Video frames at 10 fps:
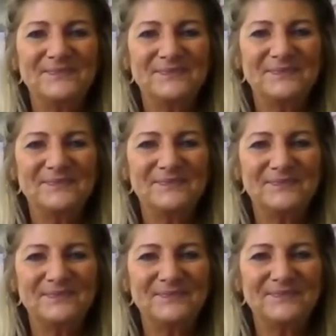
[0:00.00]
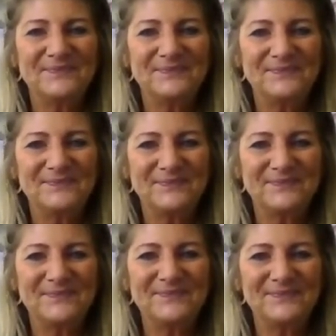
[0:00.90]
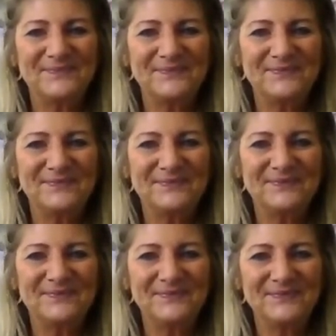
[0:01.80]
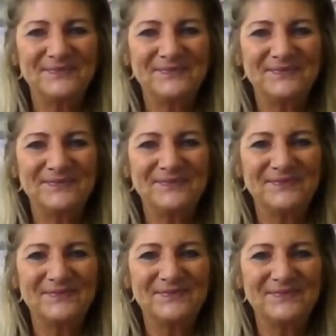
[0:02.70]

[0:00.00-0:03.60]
(not speaking)